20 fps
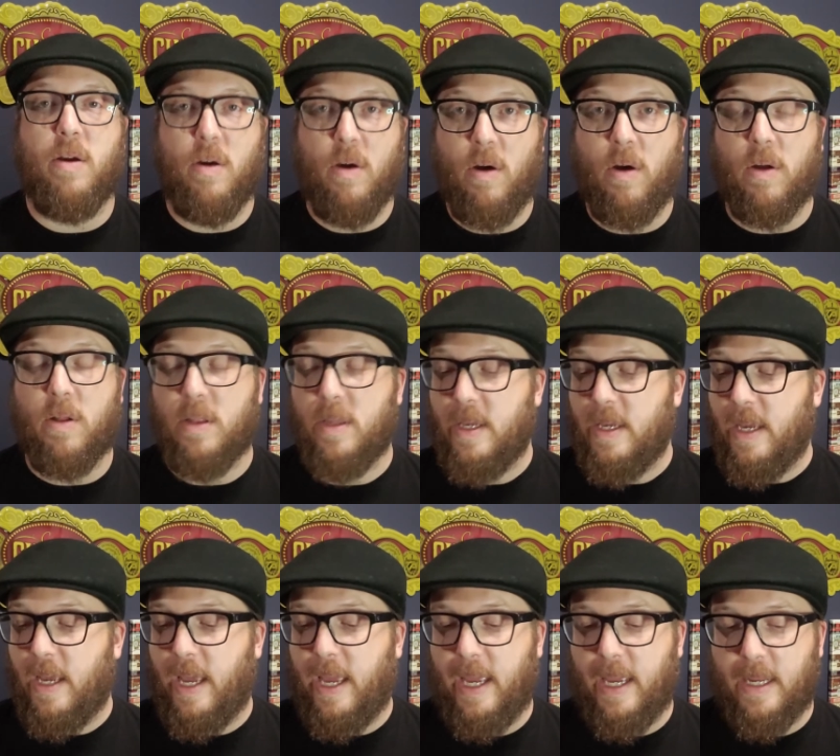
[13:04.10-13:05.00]
all.
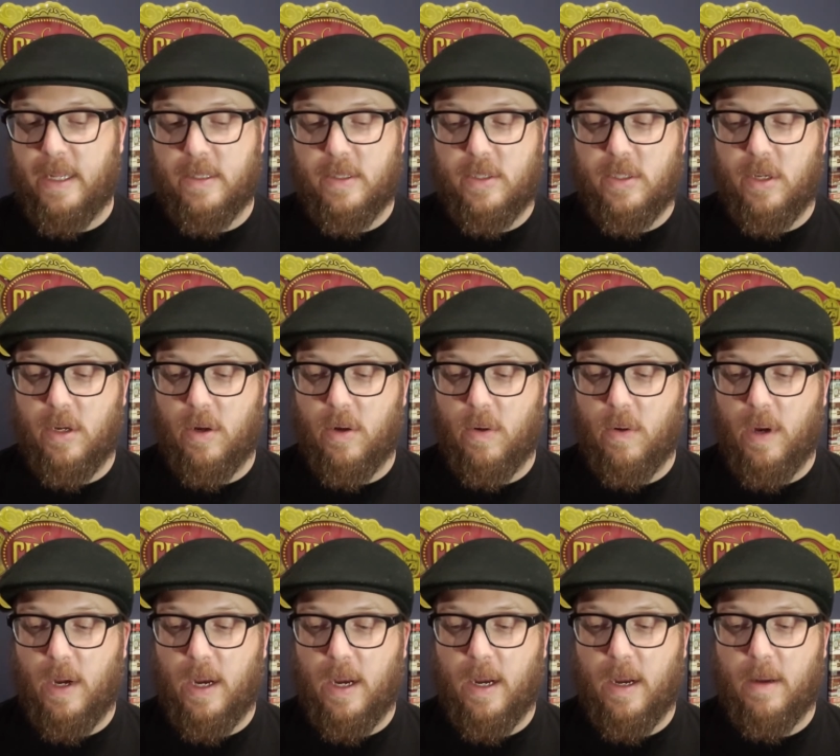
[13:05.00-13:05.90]
And so,
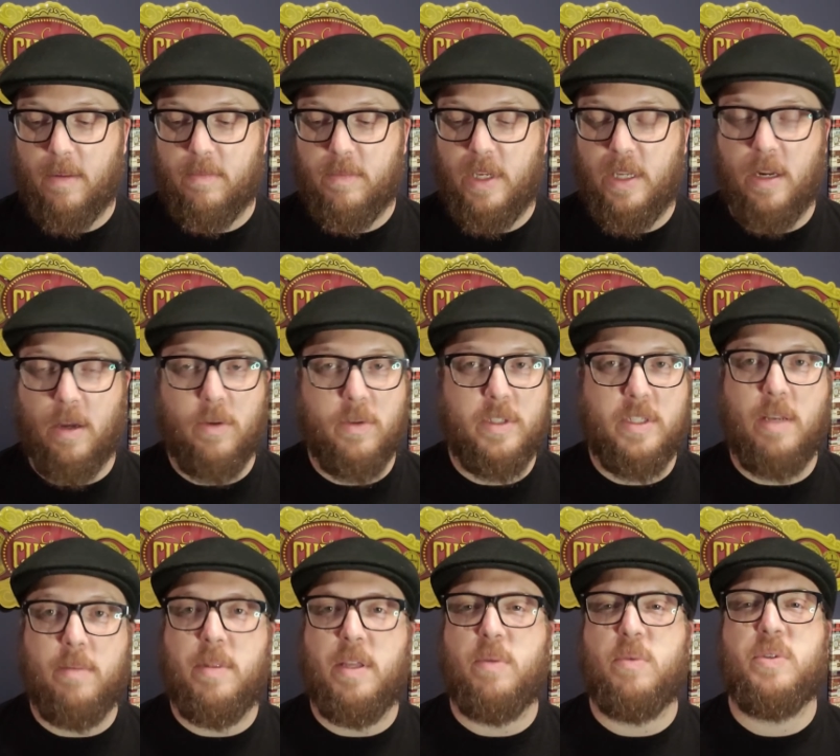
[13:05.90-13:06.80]

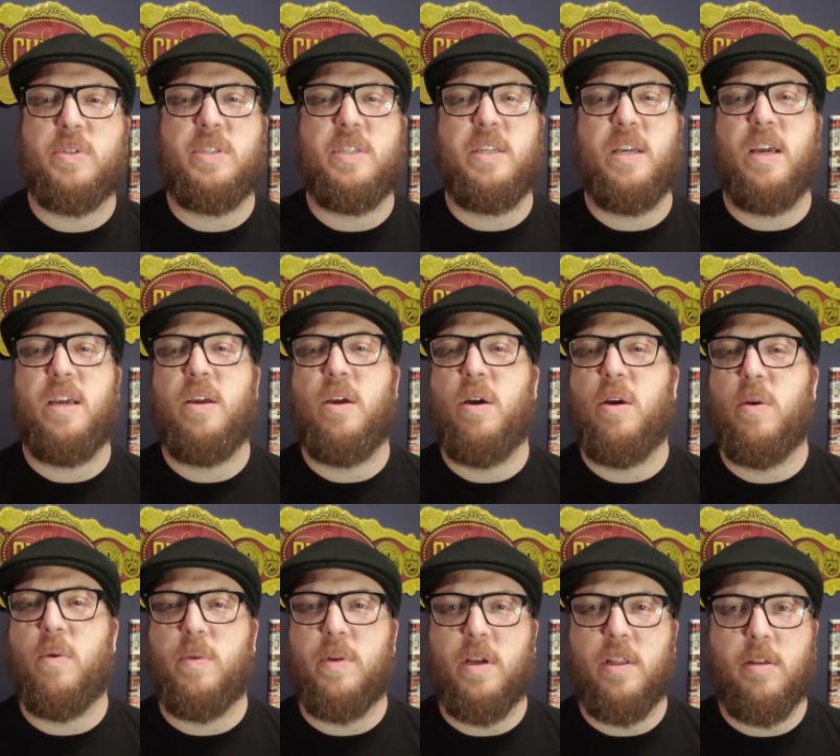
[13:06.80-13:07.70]
same thing with
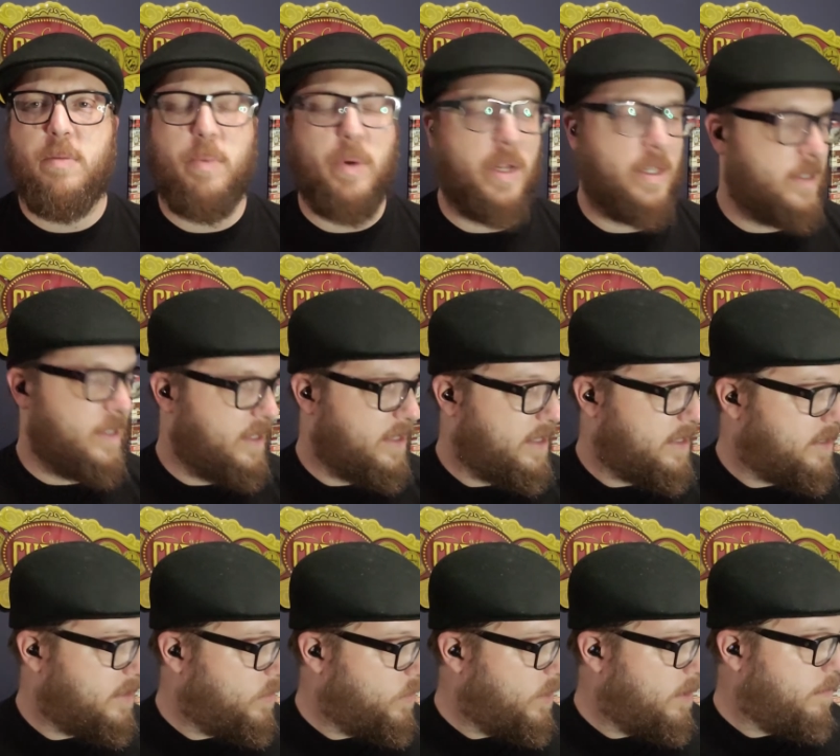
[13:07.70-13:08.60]
CAO and other brands like this.
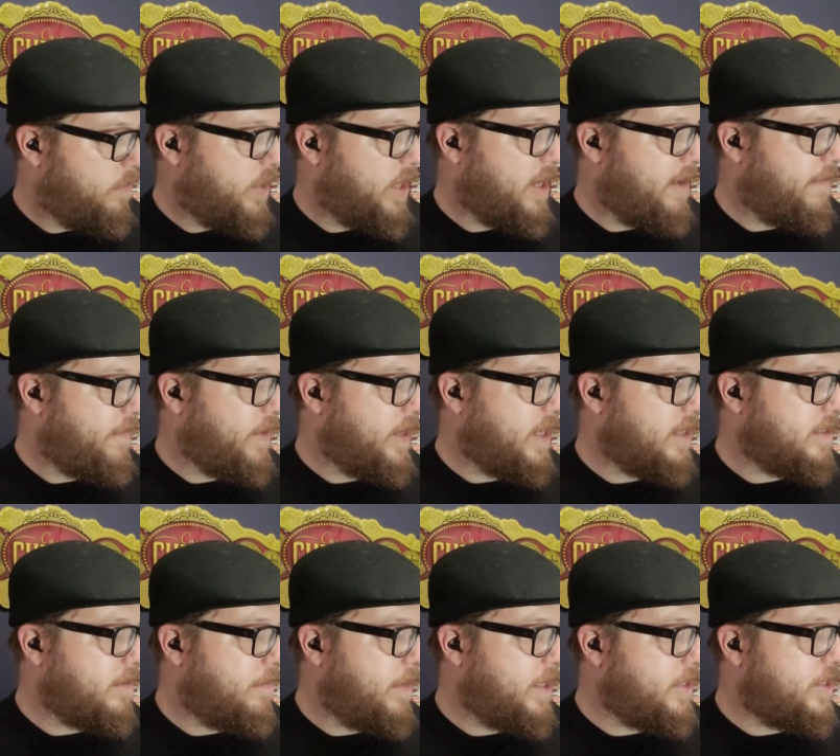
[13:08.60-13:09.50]
And one brand I forgot
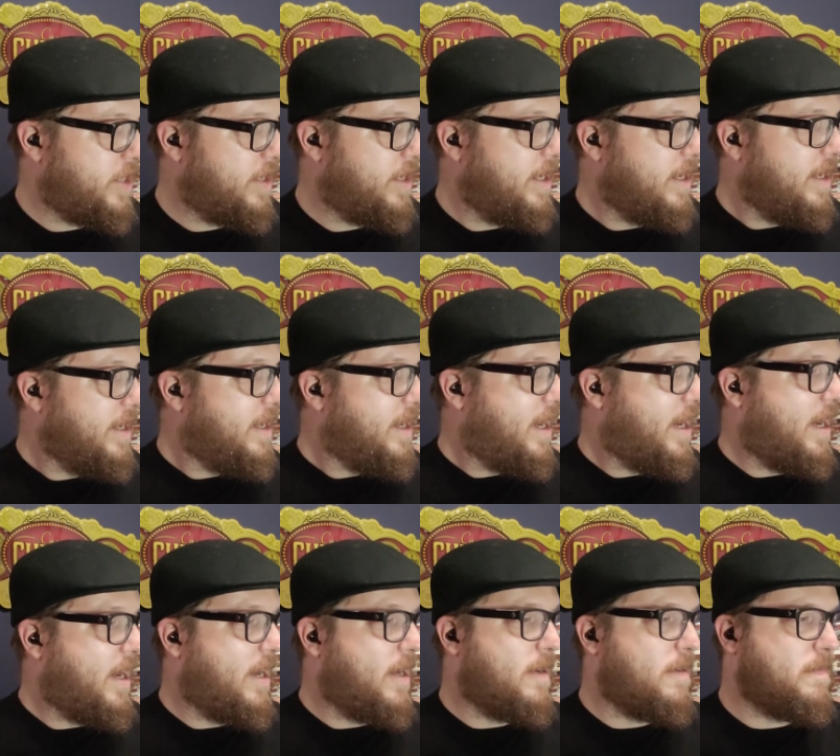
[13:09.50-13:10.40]
to mention
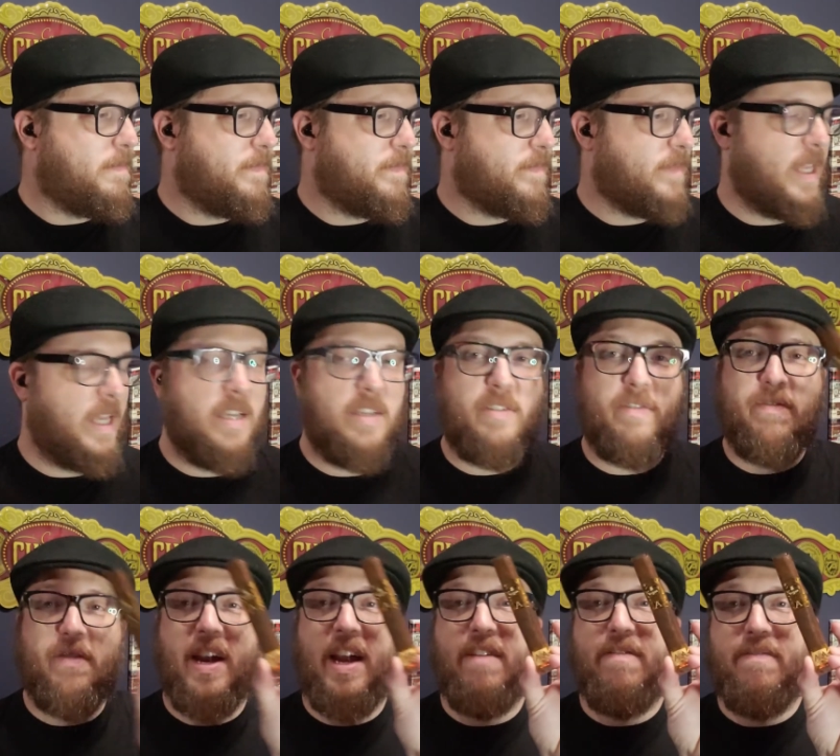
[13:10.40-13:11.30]
is
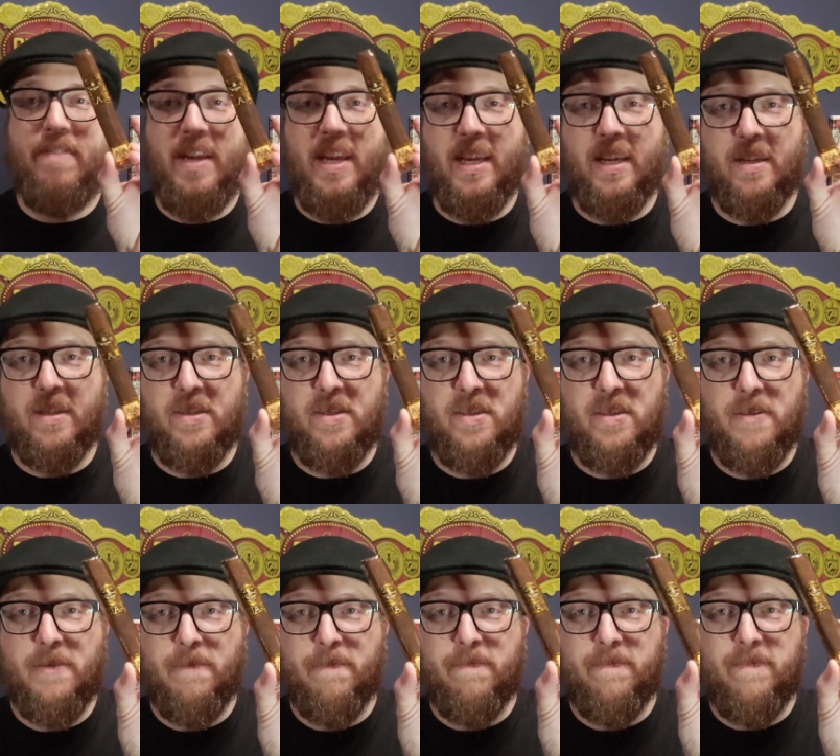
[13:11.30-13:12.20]
5 Vegas.
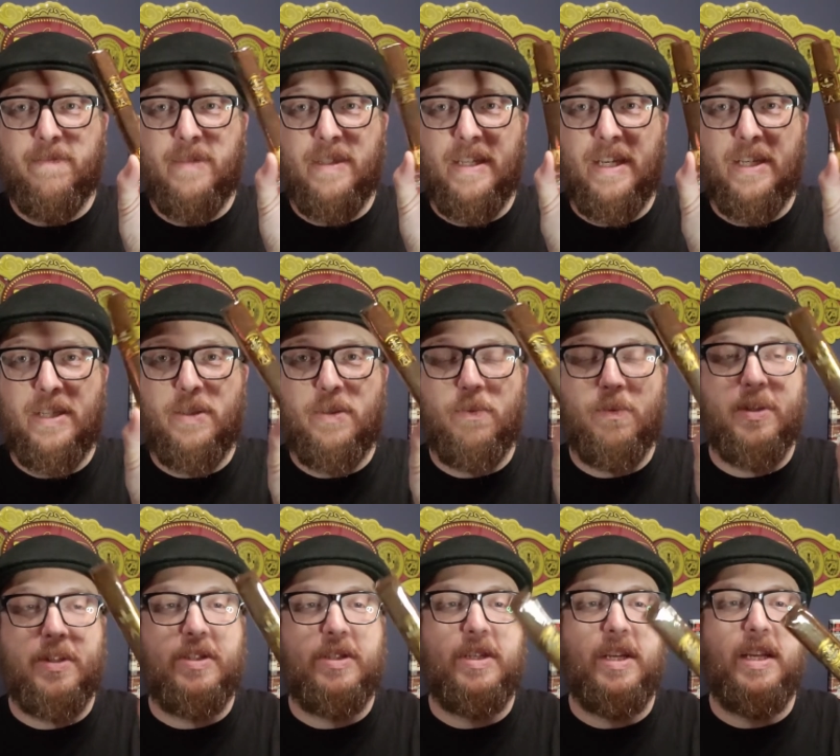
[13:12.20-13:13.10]
This
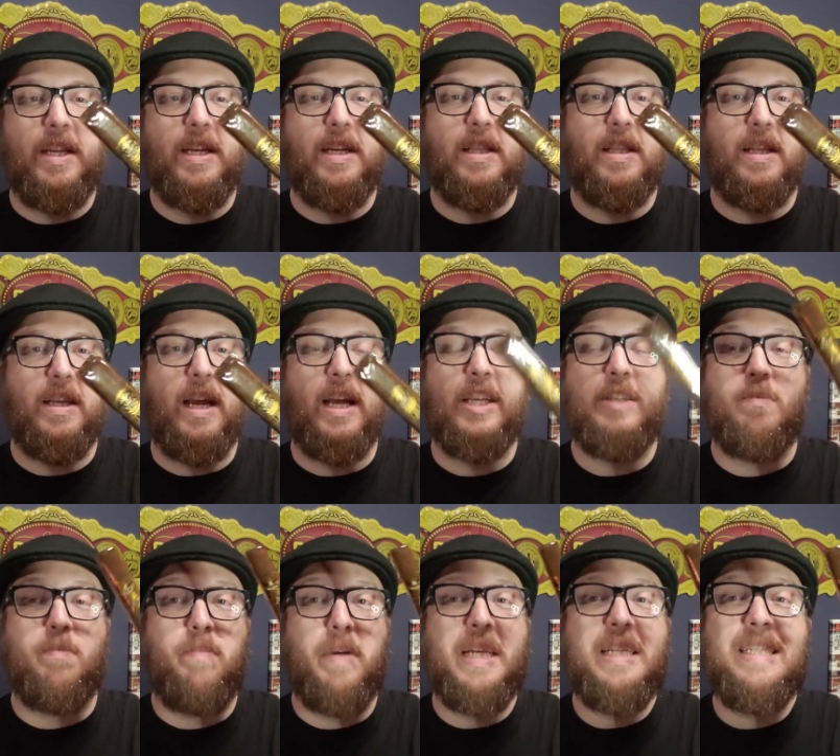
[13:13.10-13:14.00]
has
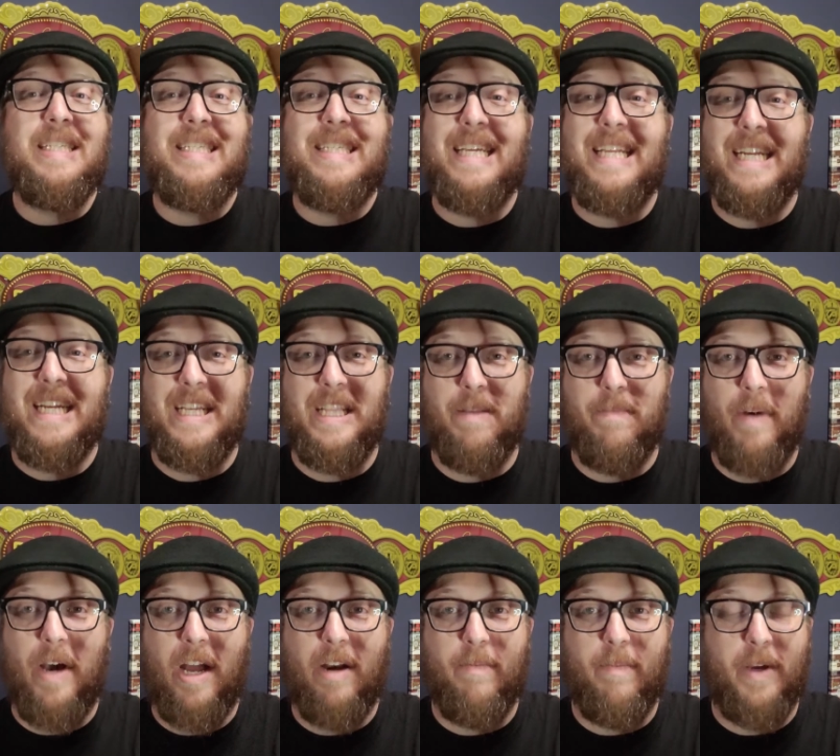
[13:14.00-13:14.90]
been sitting in the
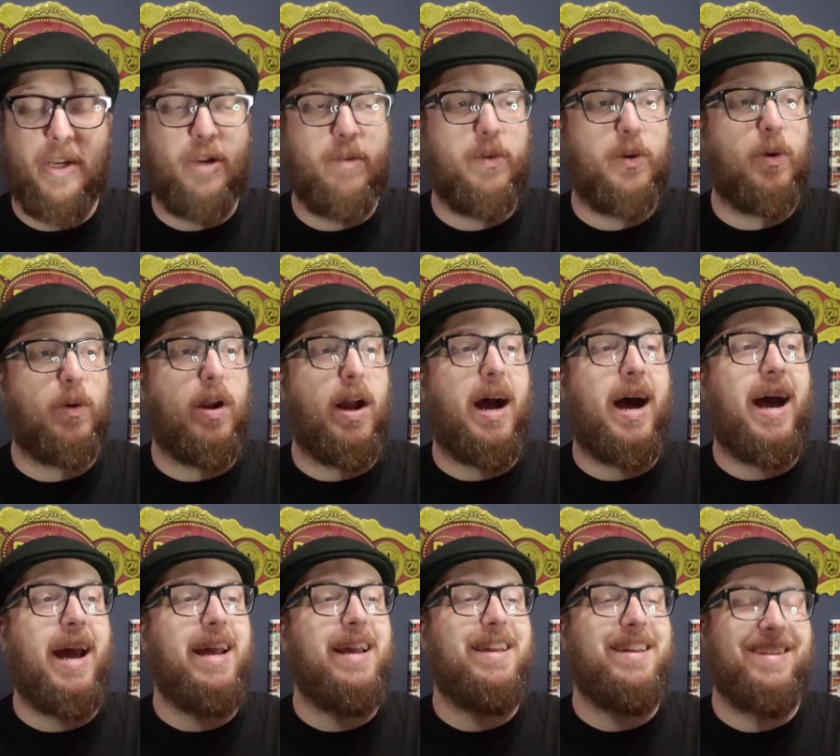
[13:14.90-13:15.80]
bottom of my humidor.
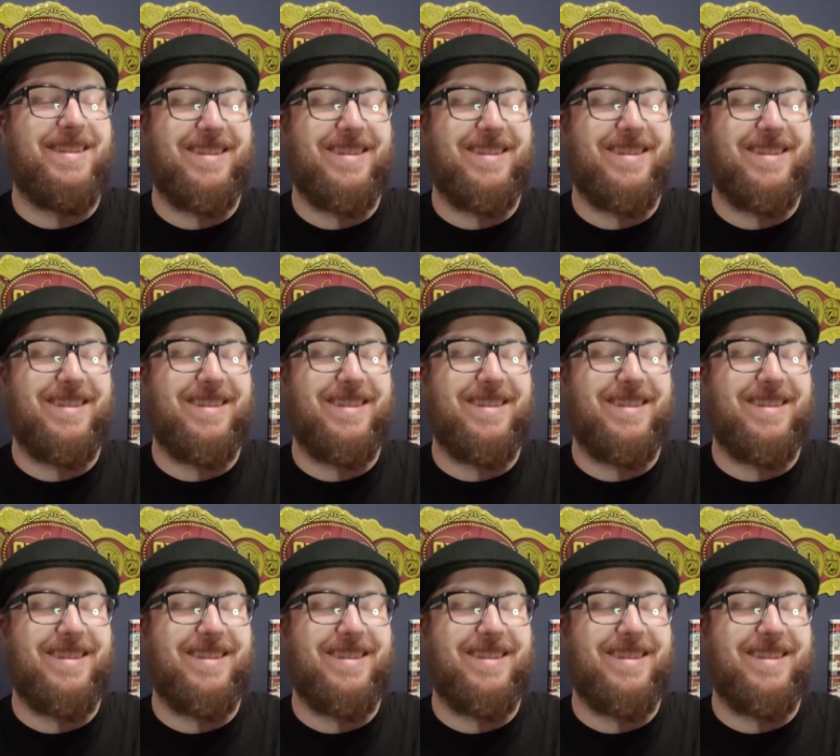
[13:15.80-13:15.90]
I